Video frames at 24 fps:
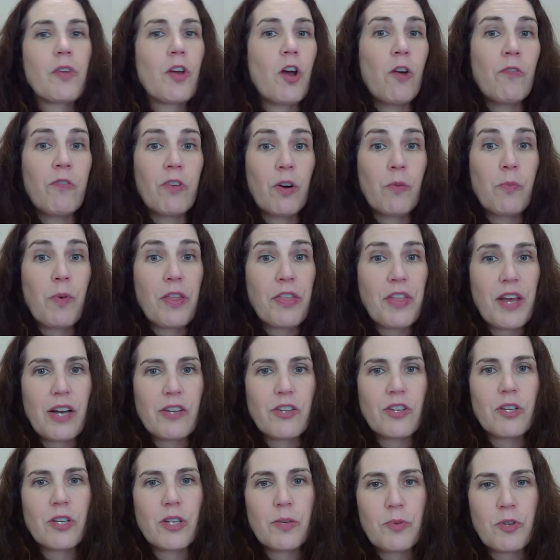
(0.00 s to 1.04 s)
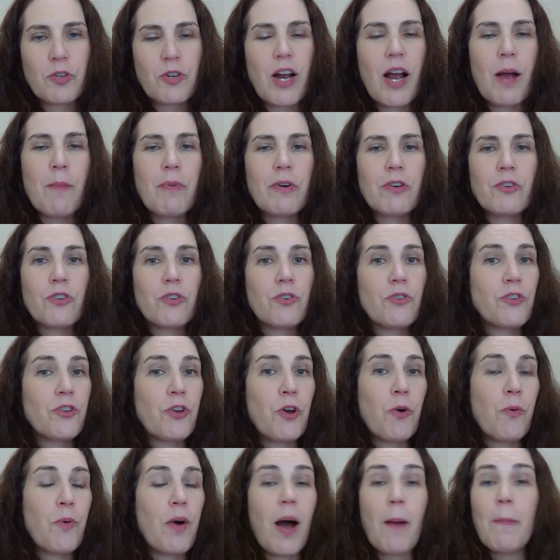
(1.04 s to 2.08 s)
over 1000 subscribers.
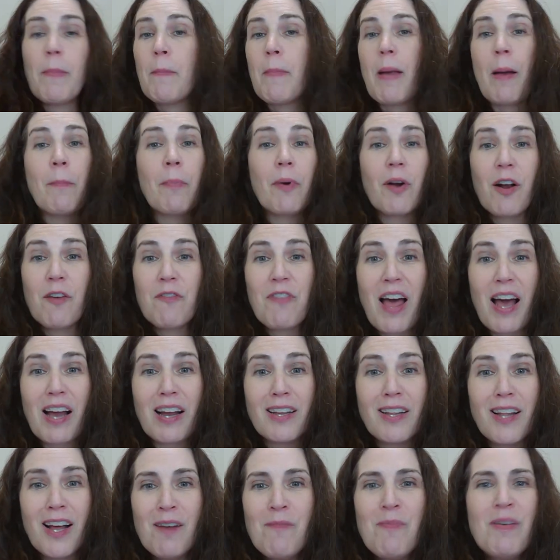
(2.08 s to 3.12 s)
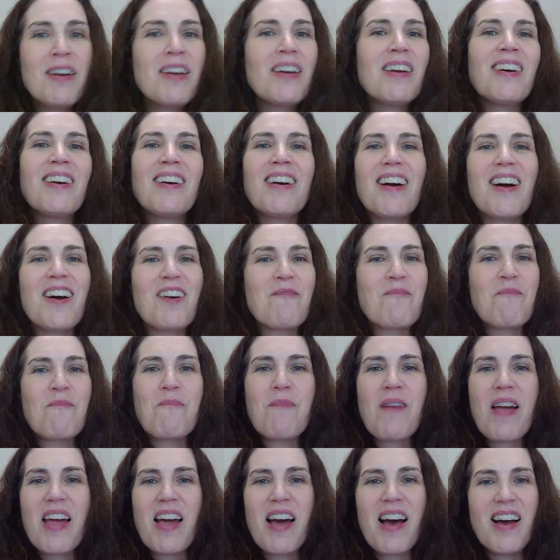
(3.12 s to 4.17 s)
So I'm a member of that club,
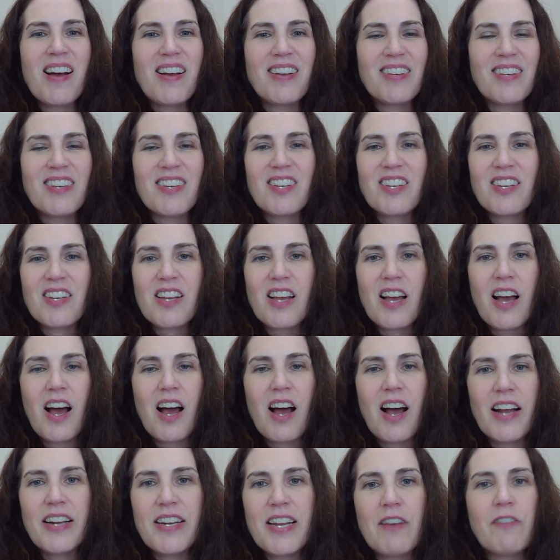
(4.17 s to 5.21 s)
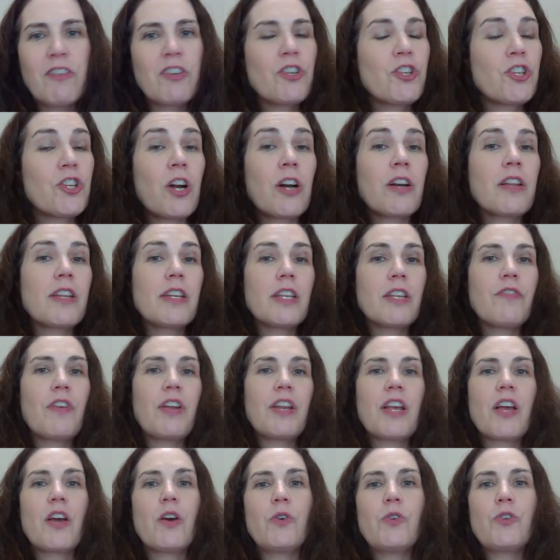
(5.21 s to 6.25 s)
and I never started these
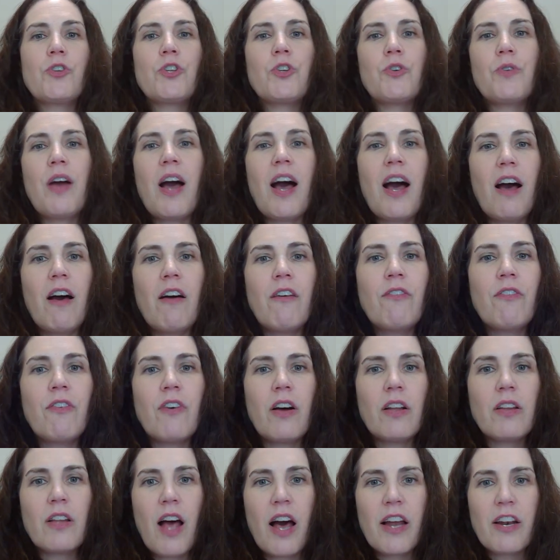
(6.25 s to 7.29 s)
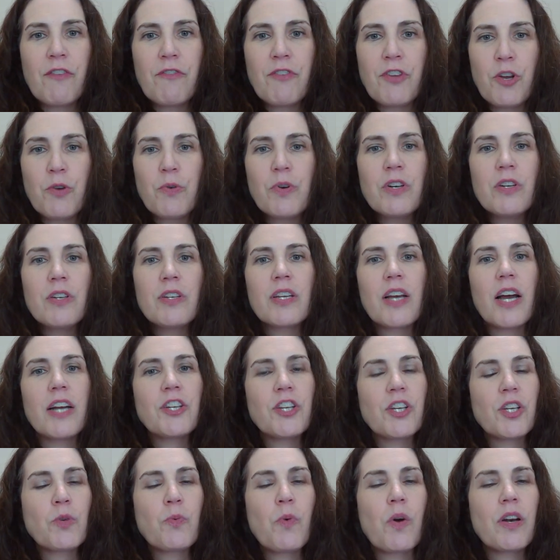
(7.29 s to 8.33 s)
videos to have a lot of viewers. I
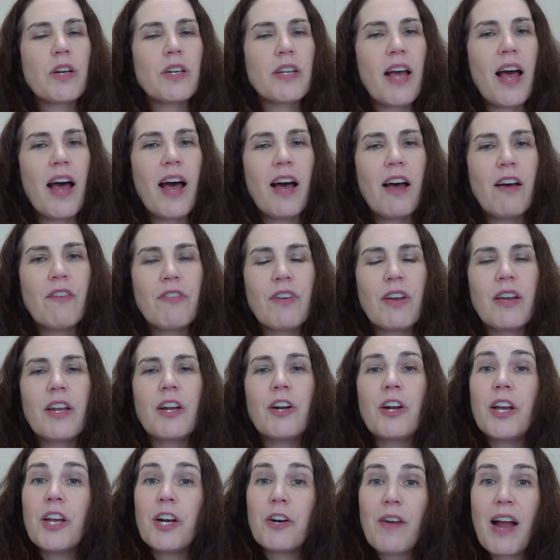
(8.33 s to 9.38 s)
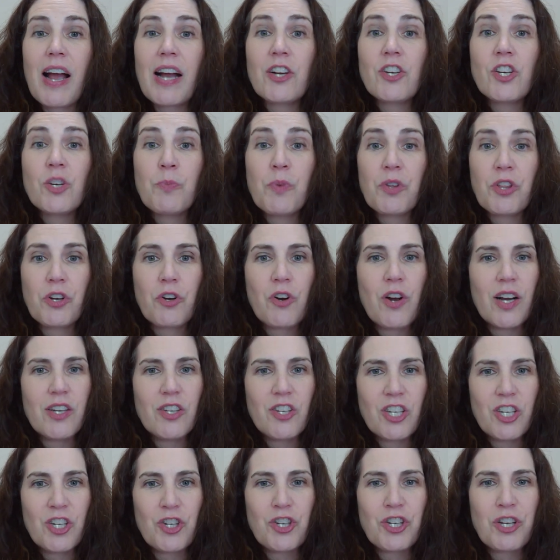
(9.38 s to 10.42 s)
just wanted to have an interaction with the
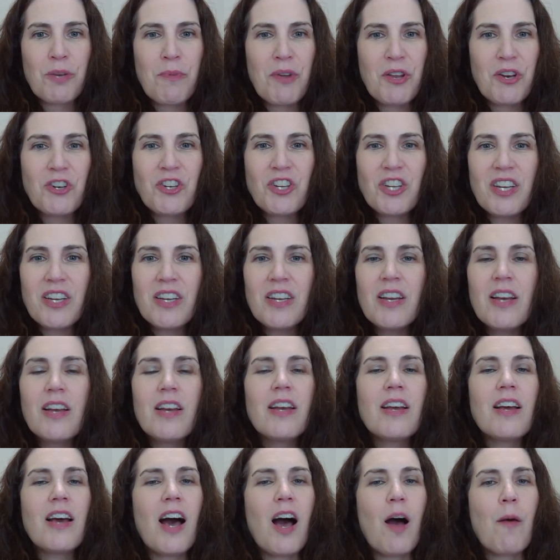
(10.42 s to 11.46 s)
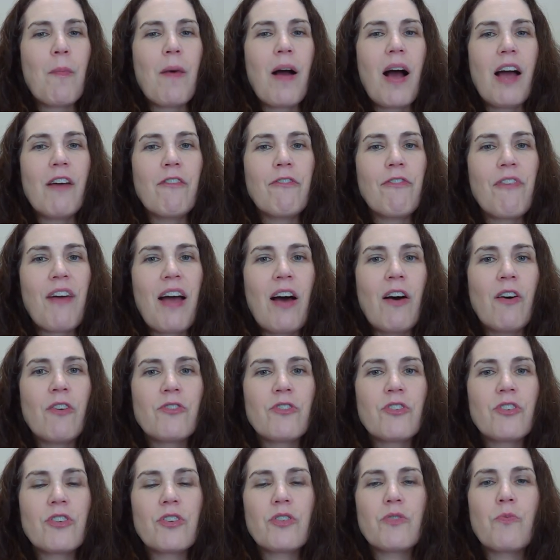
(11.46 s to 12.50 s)
cross stitch community. I've
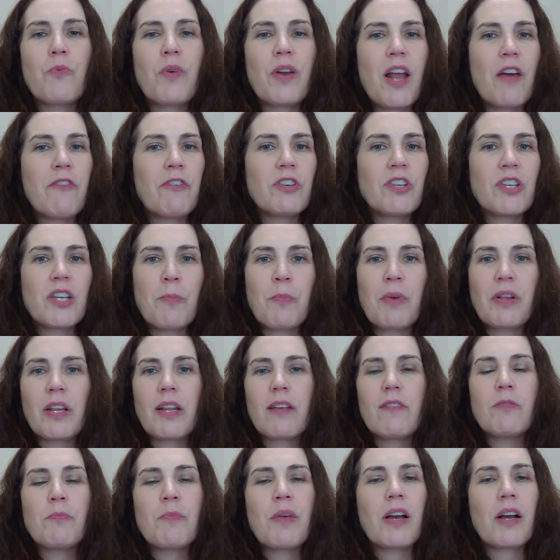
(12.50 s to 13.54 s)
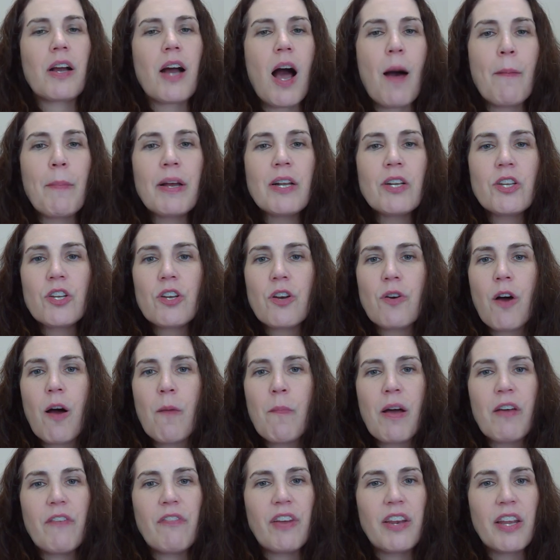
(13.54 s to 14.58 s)
found whenever someone leaves me a comment on
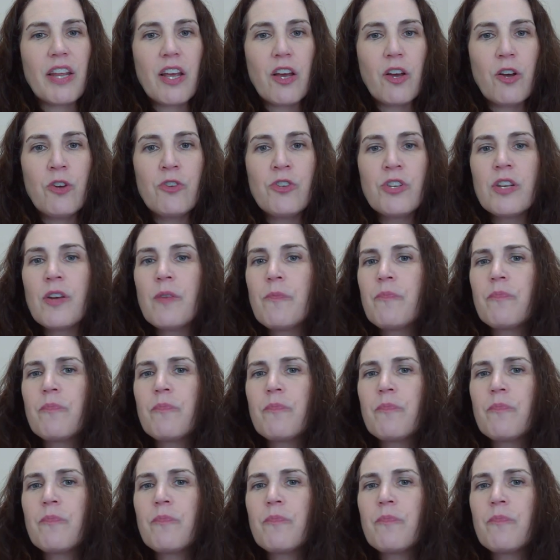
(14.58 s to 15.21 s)
my videos,